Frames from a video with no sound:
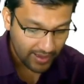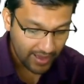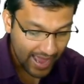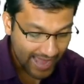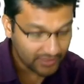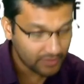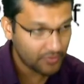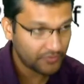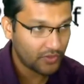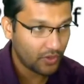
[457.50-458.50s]
atom
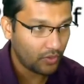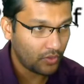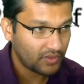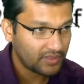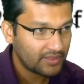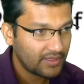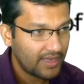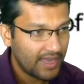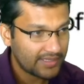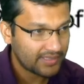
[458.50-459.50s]
of gold
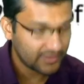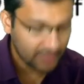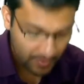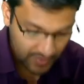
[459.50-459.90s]
has an atomic